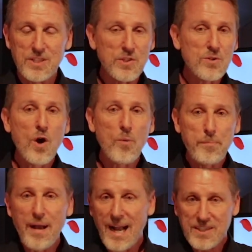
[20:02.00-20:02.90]
You go
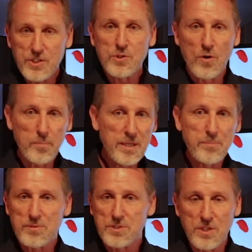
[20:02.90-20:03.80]
back to your
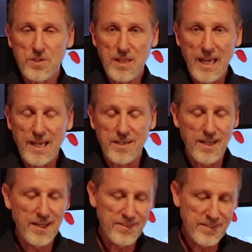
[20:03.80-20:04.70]
people, to your land.
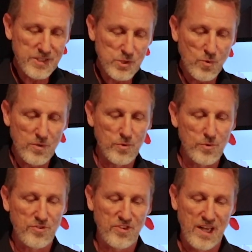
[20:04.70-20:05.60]
And this is what
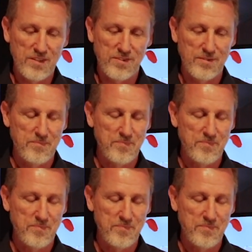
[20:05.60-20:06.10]
Ruth says.